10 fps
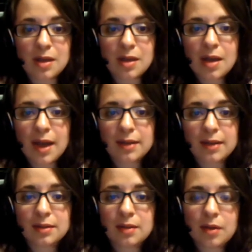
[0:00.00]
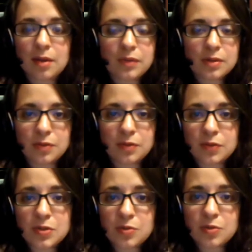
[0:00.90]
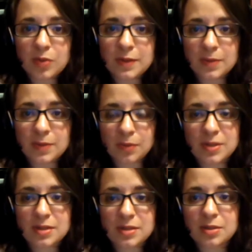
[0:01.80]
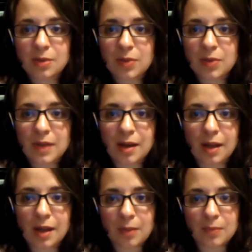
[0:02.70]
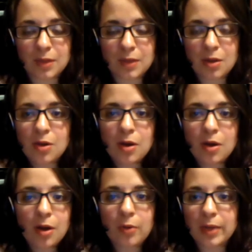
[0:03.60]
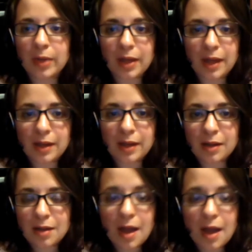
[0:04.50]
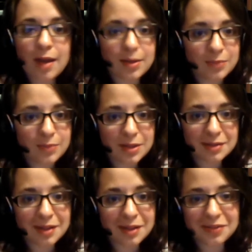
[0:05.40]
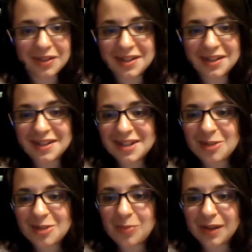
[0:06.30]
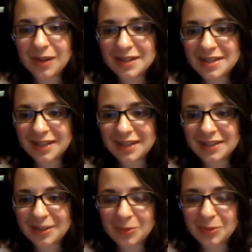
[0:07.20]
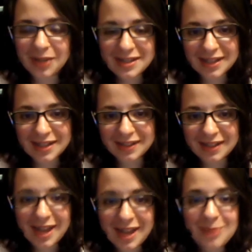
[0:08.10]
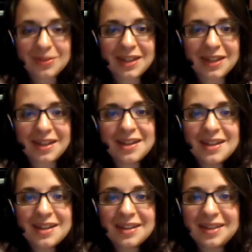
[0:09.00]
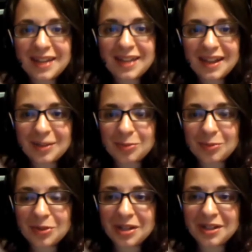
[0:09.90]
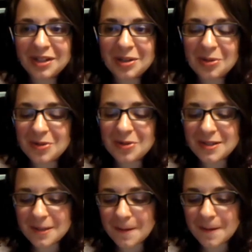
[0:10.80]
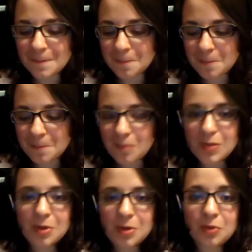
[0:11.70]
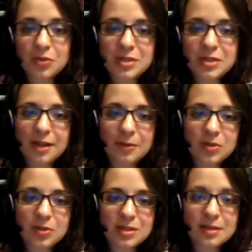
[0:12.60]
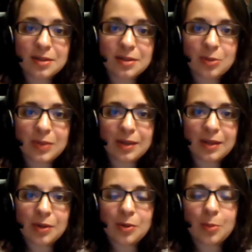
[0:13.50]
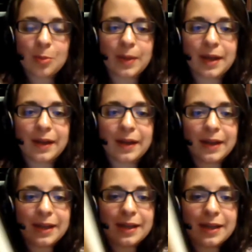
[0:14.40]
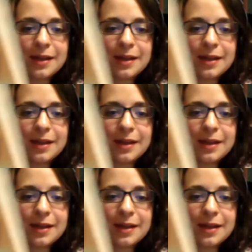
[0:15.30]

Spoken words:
I loved the first two books, but it wasn't until I read that I'm like, oh my God, I am in love. But sadly, well, not sadly, happily, that book was overshadowed just a little bit by